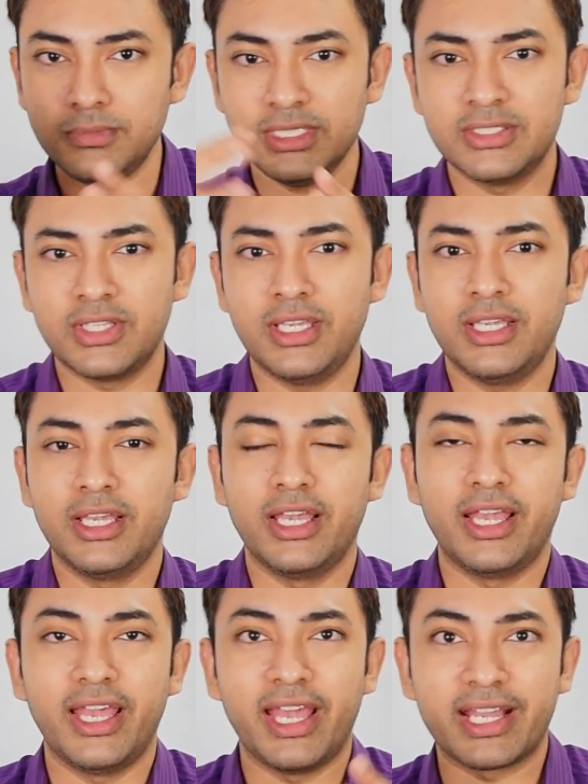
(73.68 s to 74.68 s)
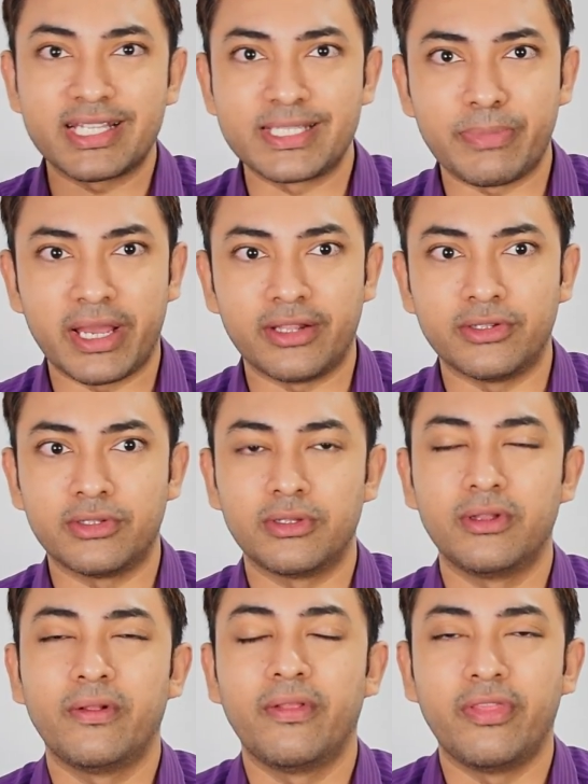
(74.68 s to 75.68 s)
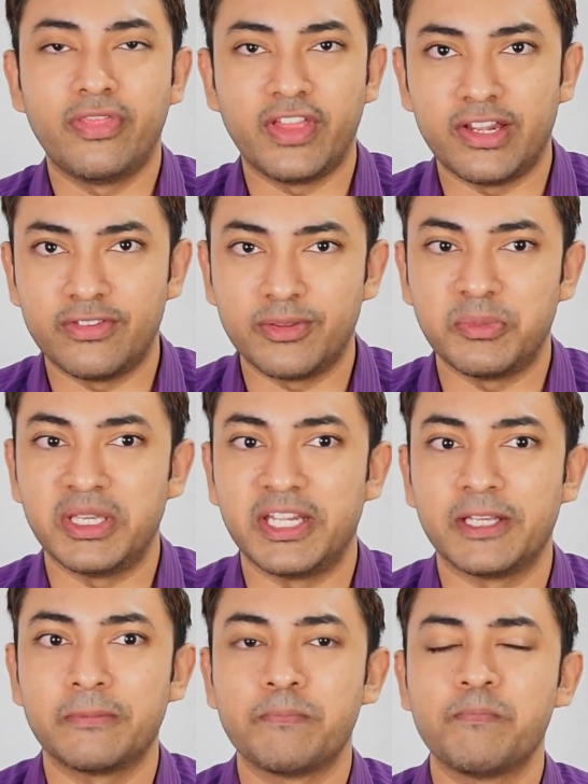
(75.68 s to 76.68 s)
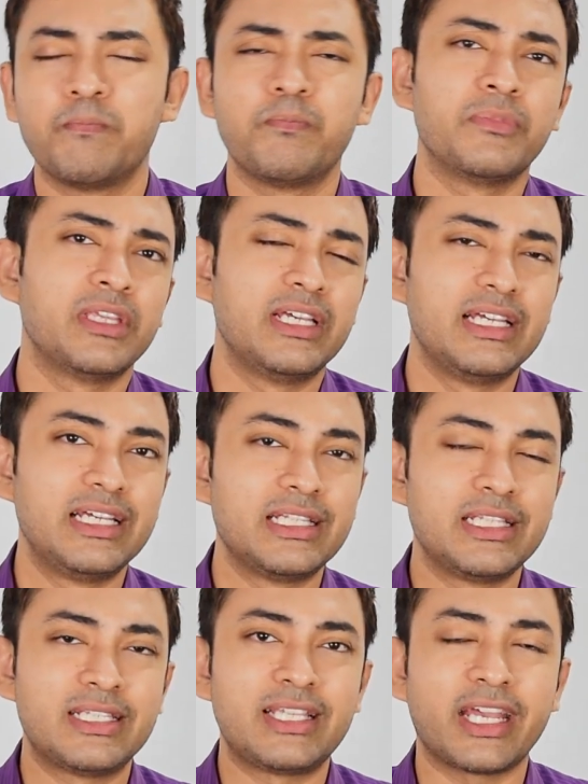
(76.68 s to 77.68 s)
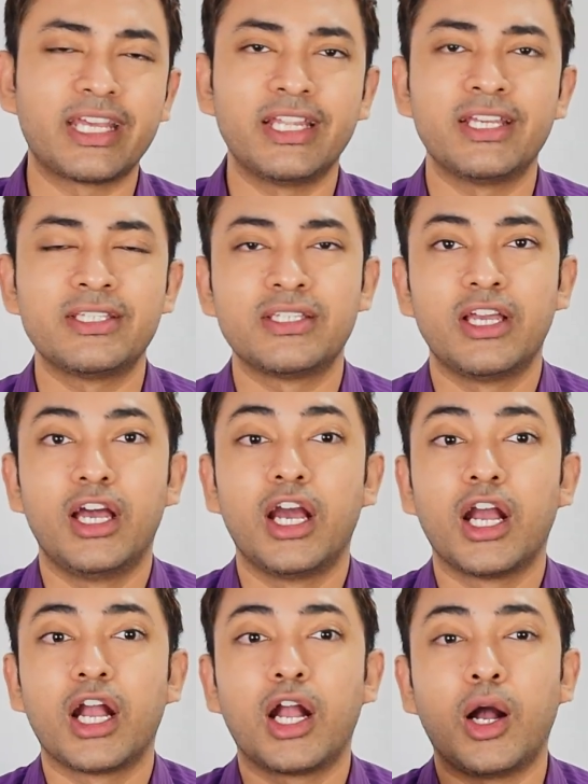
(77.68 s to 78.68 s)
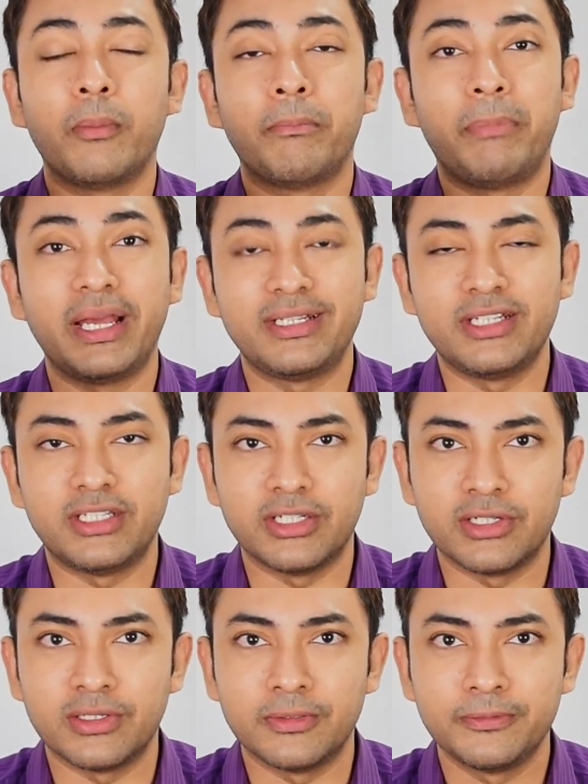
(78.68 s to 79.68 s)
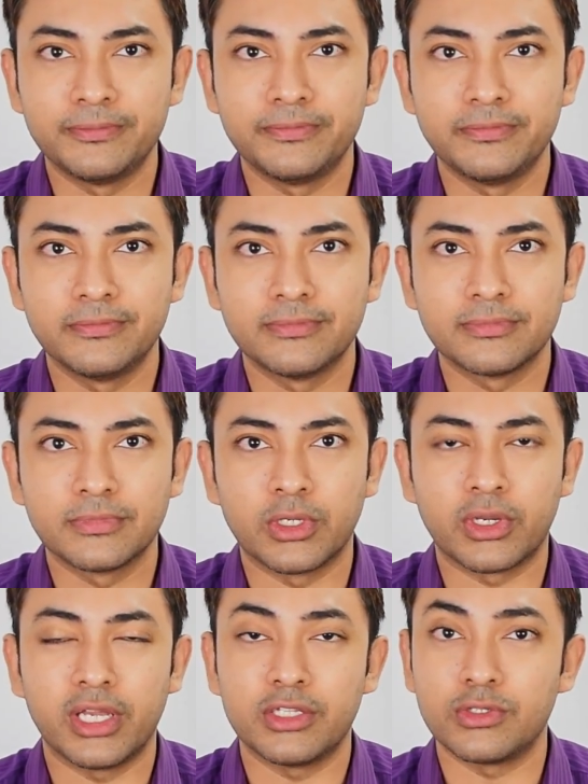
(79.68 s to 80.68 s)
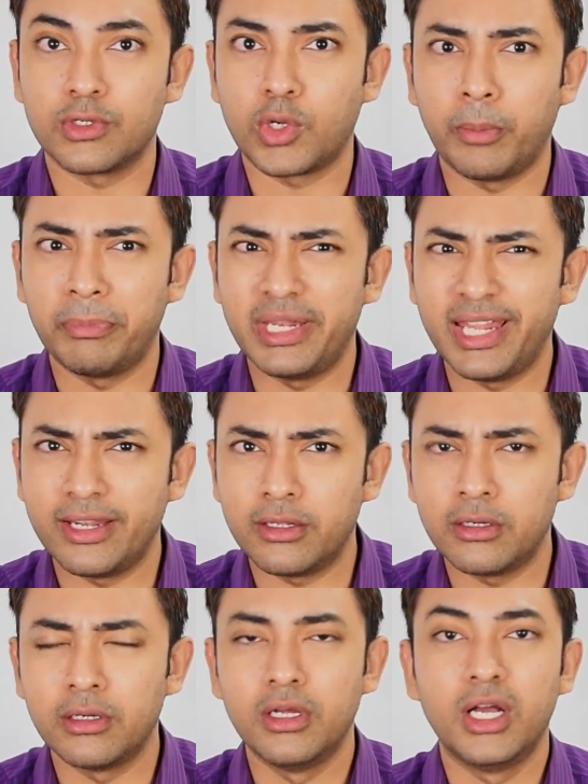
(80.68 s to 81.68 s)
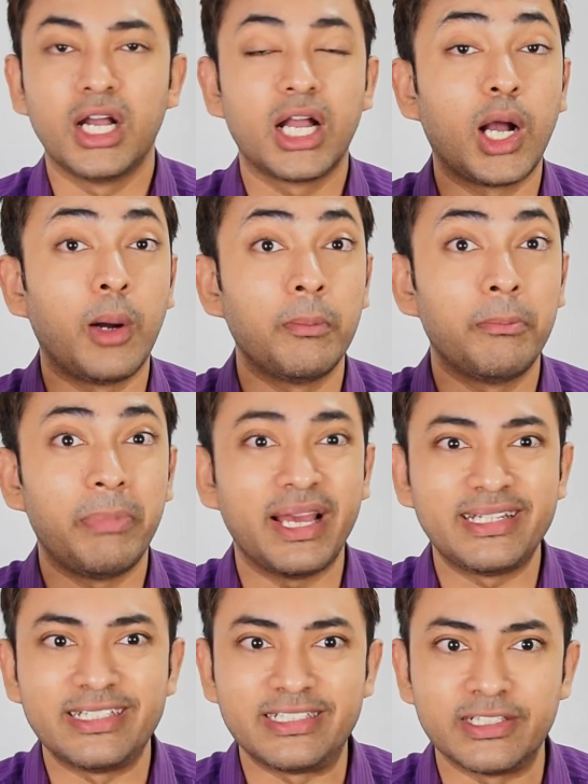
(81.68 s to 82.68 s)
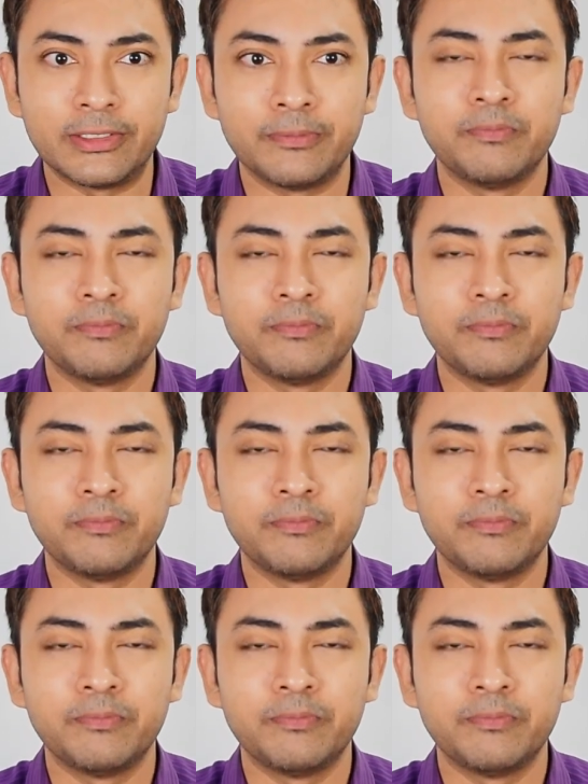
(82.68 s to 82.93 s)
See, expand. That is the meaning. The second is competitor. Okay, it's not competitor, competitor.